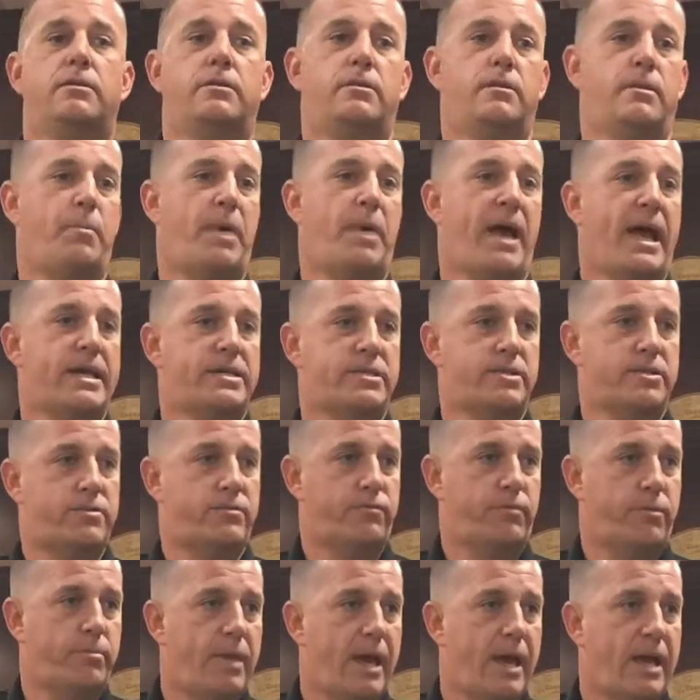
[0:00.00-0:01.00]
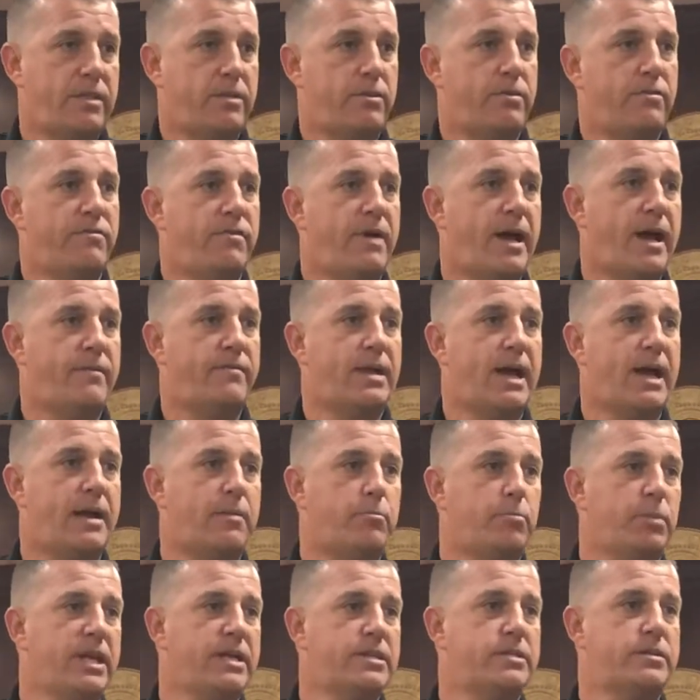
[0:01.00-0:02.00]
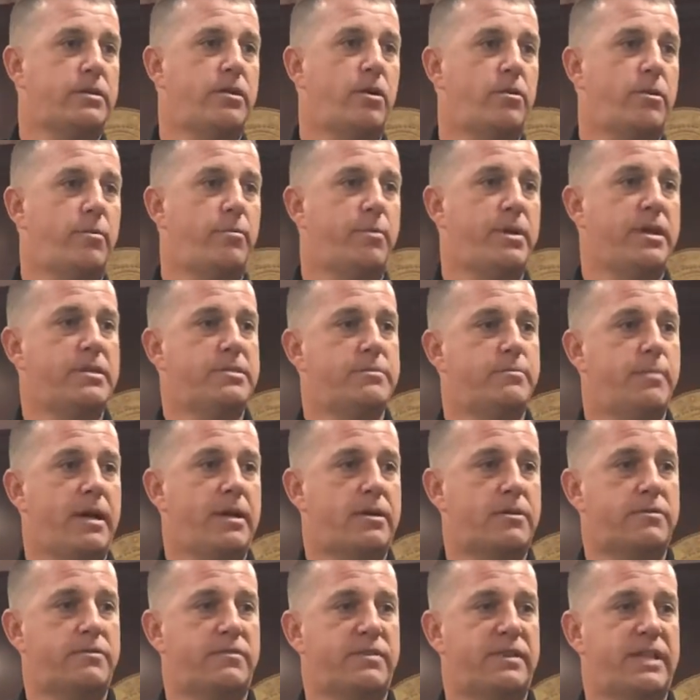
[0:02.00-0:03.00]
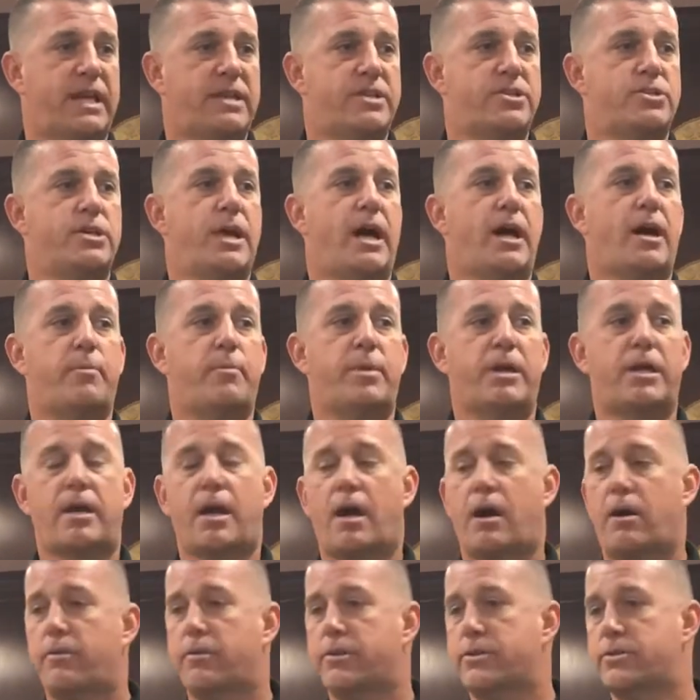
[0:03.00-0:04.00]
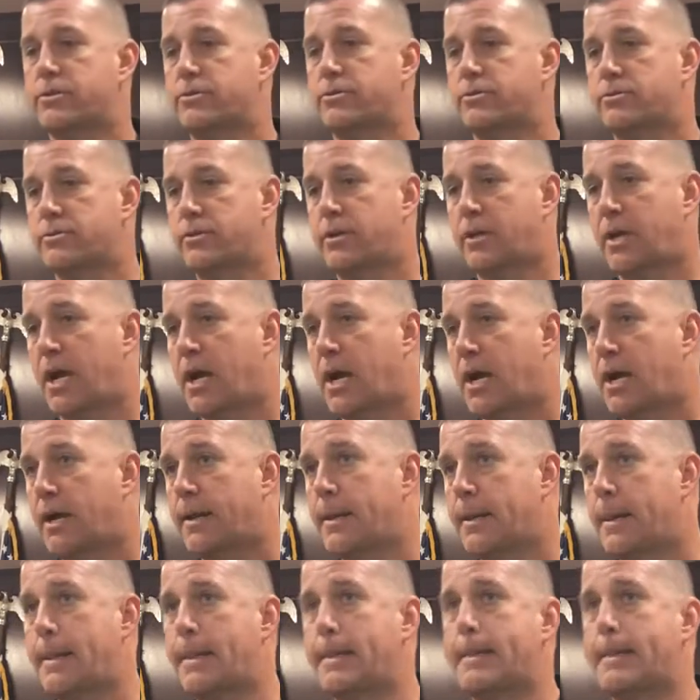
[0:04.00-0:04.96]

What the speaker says: the passage from Matthew 5:9, "Blessed are the peacemakers, for they shall be called the children of God."